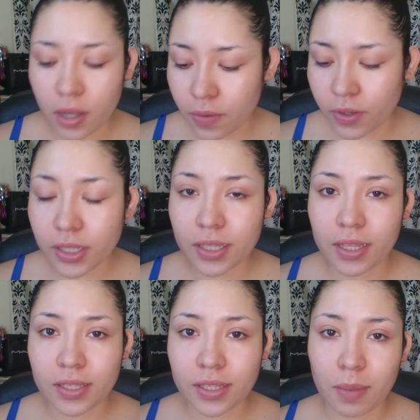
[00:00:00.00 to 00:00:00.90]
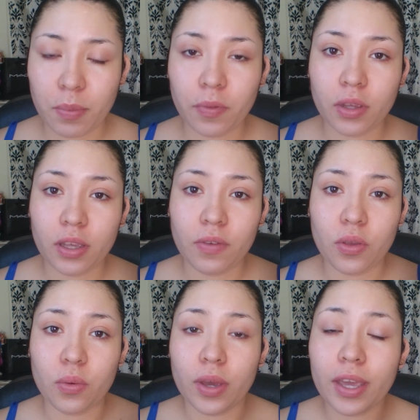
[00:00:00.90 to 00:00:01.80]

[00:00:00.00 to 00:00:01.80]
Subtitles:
coverage that's capable of giving you.